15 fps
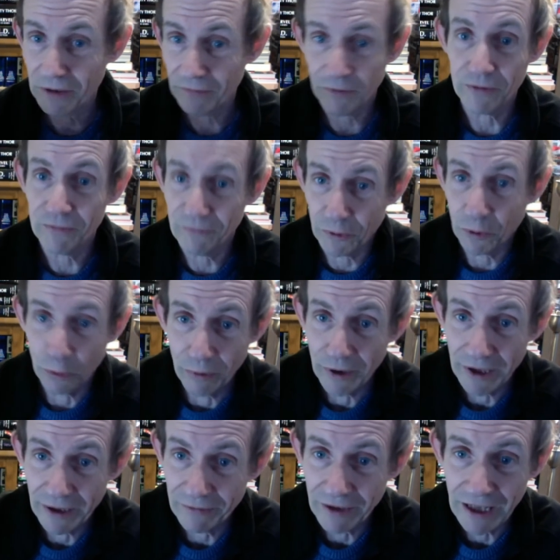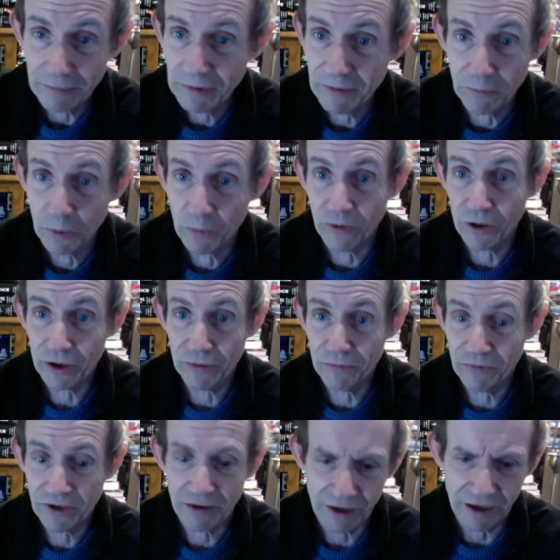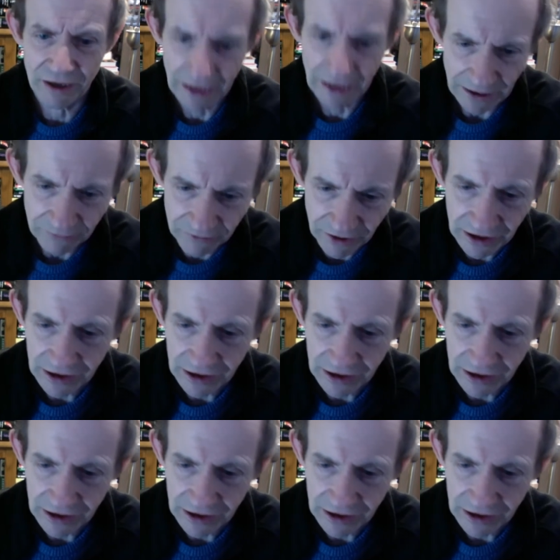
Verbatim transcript: volume four, whatever, how many more volumes there are left,